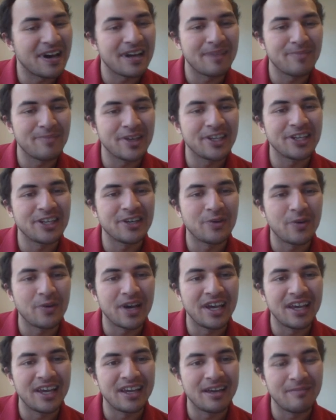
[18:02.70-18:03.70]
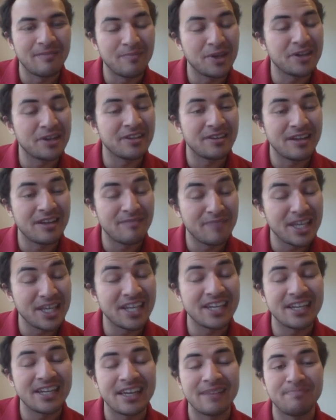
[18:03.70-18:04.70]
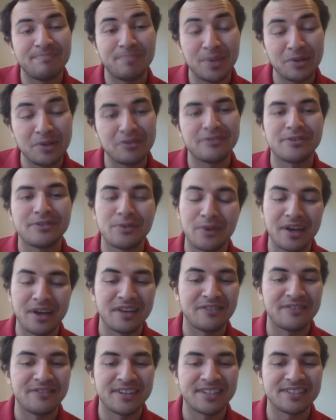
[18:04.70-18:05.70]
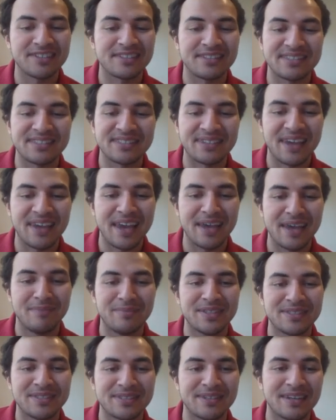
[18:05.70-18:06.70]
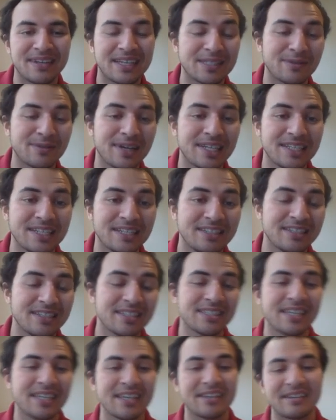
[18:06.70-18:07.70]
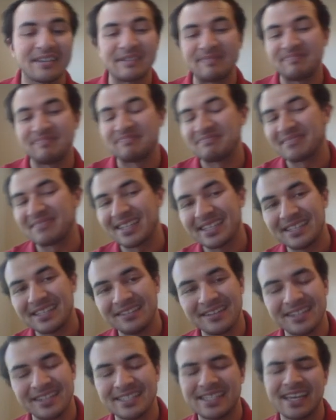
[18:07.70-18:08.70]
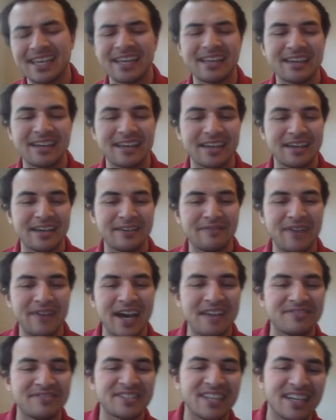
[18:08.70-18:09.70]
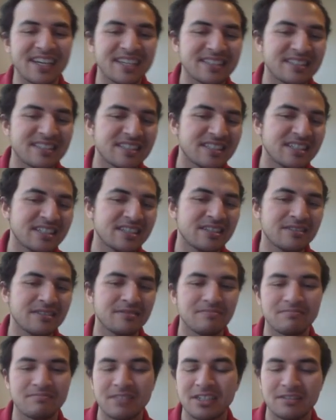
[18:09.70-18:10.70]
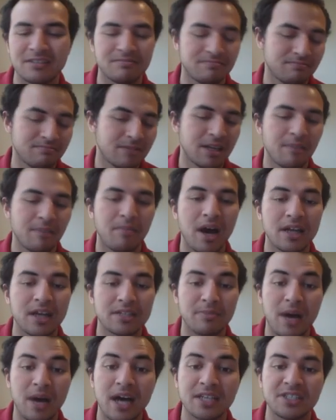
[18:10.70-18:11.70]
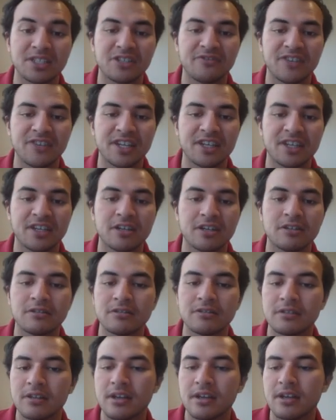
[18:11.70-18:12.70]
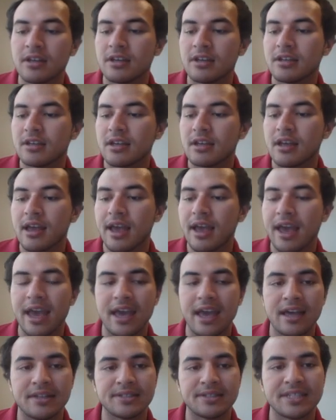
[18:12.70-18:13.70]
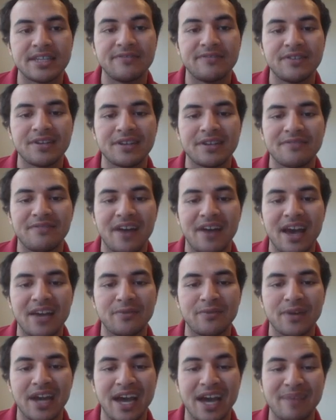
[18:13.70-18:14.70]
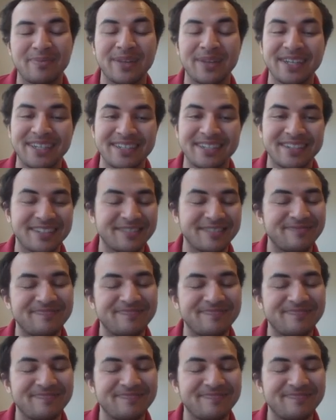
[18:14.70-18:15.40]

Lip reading: an immediate and beautiful way to finish this game, and so that's what I did. You can take 5 seconds here, or pause your video, and see if you can find what I played.